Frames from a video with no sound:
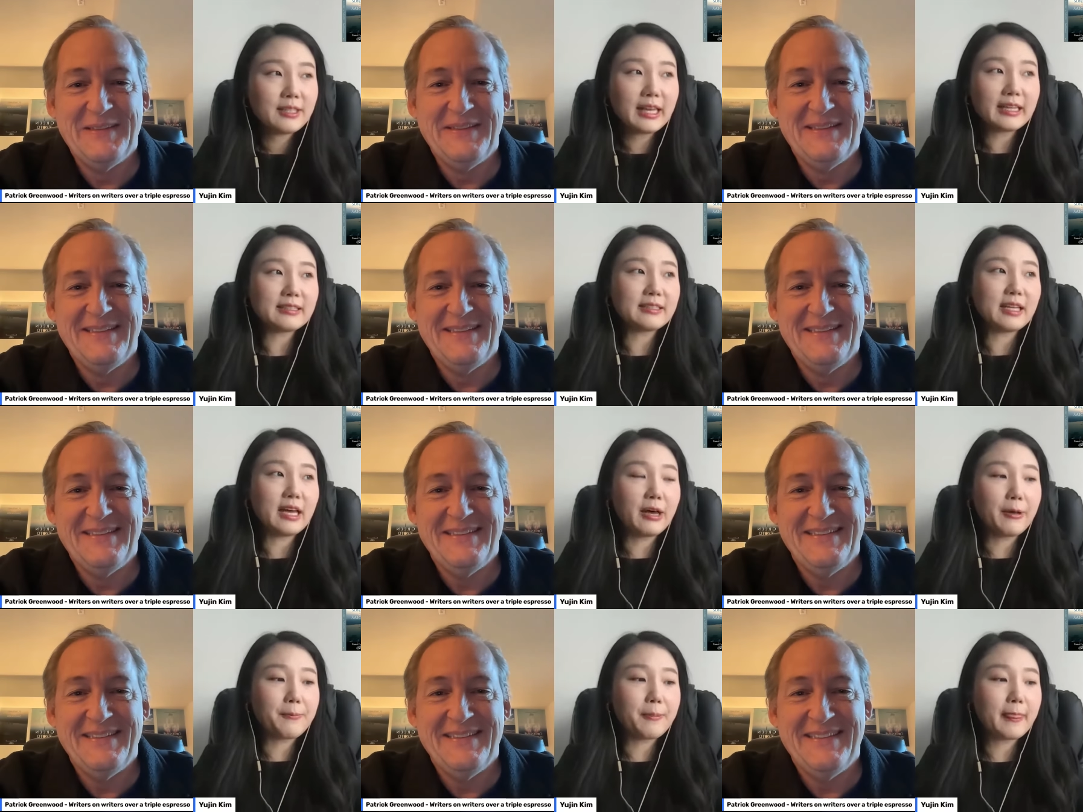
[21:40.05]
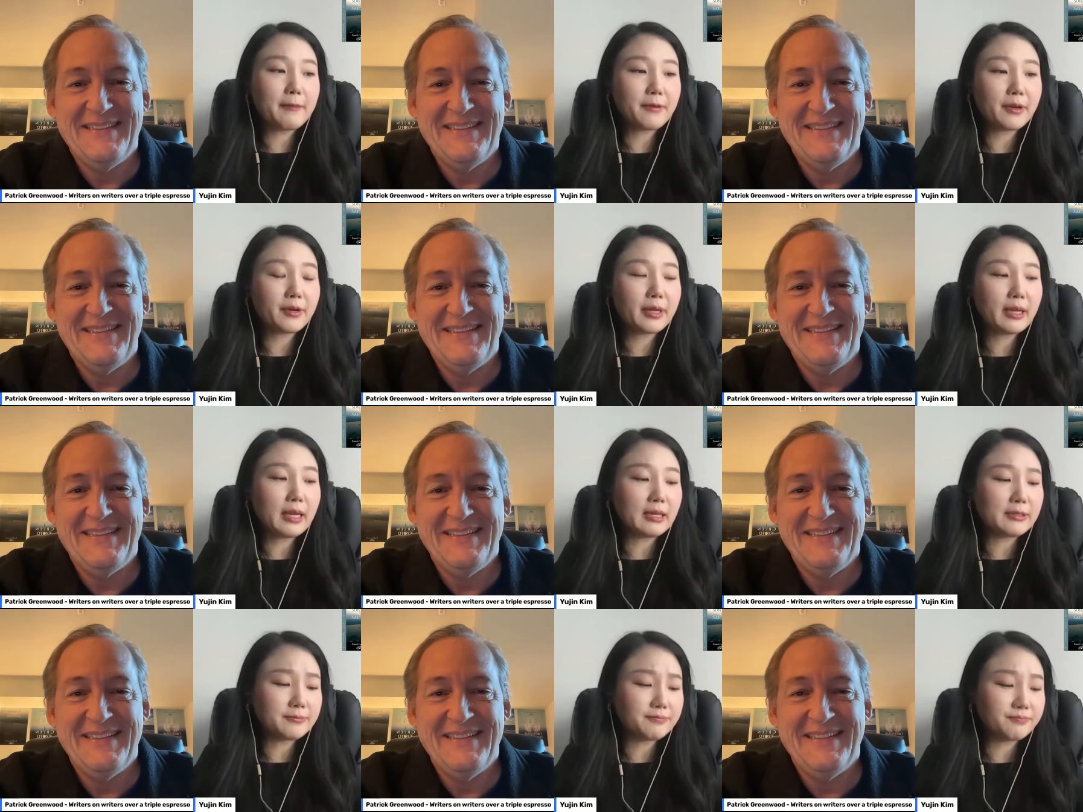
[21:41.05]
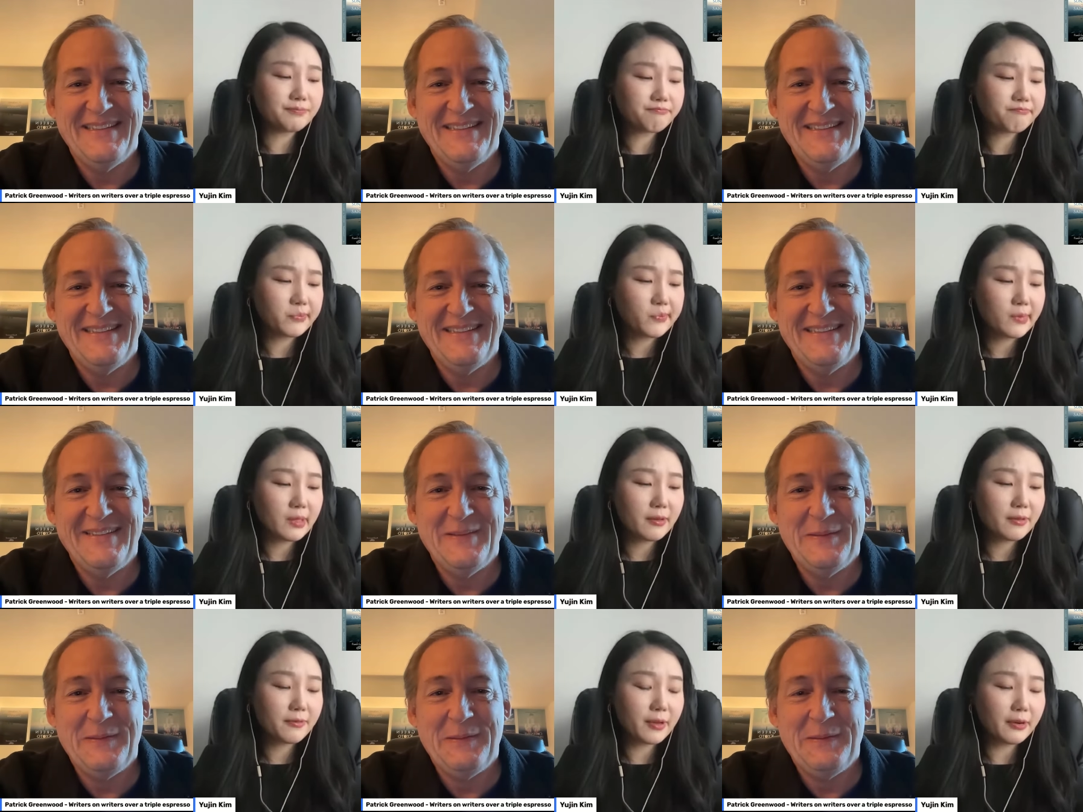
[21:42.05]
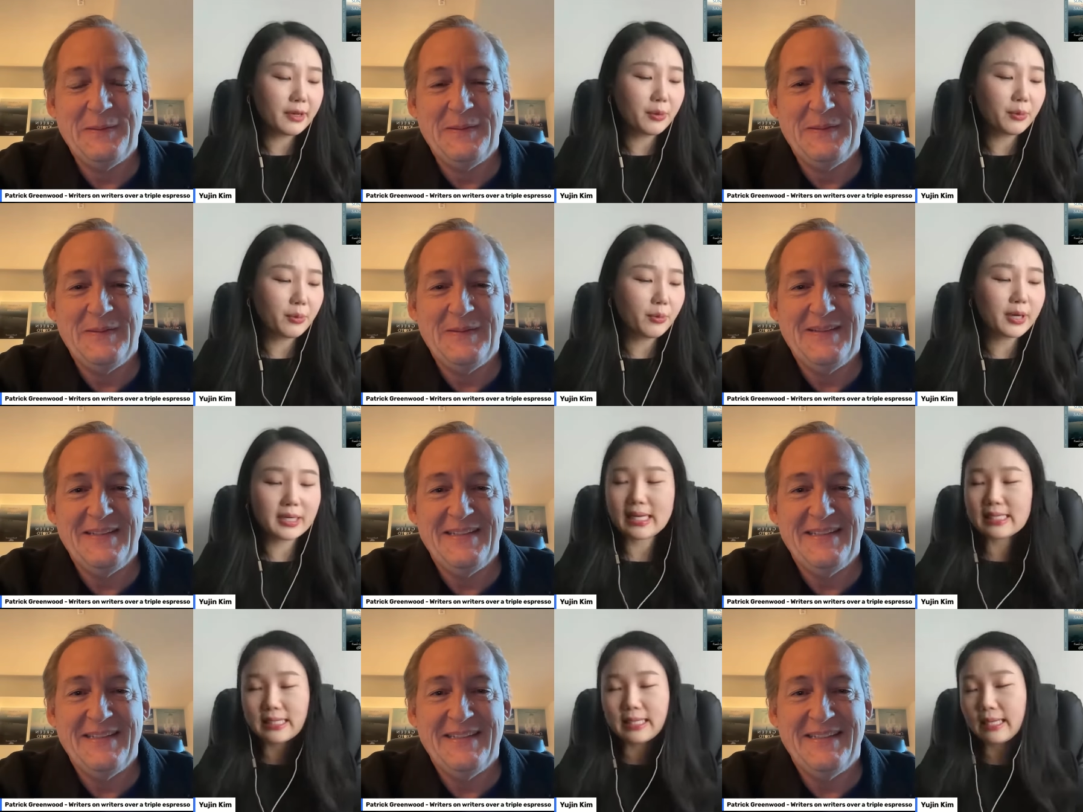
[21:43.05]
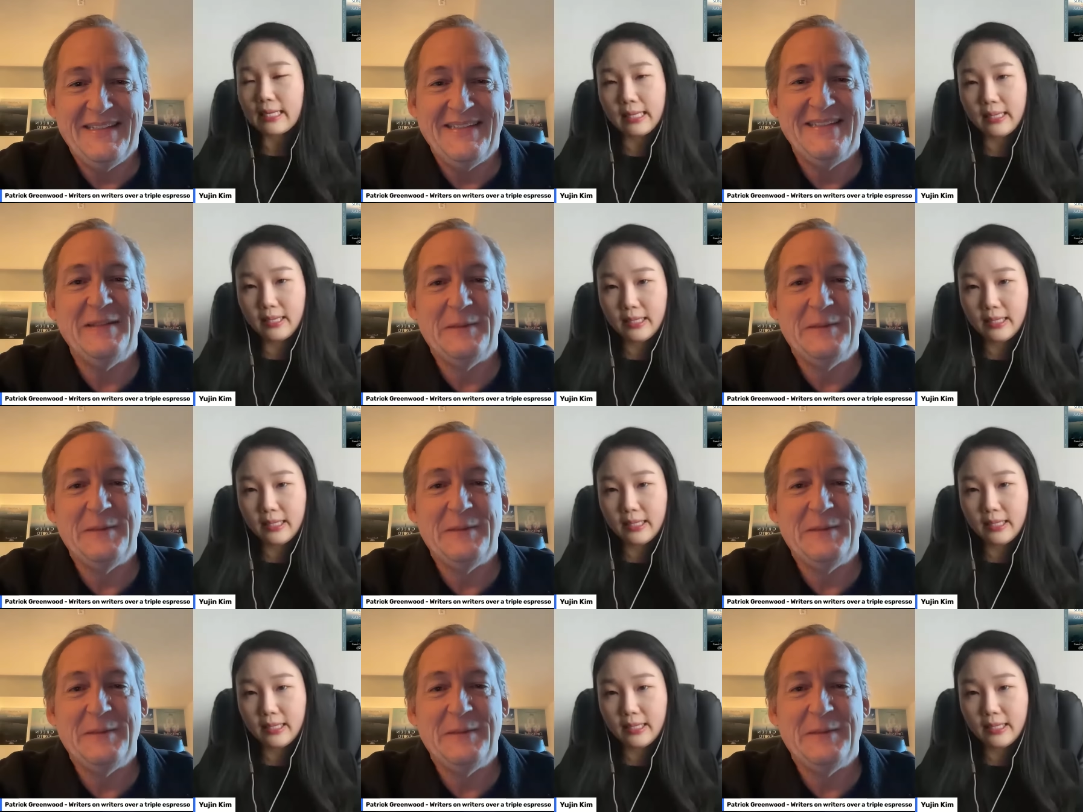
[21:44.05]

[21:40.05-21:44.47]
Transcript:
Speaker 1: and um, very um, very organized in,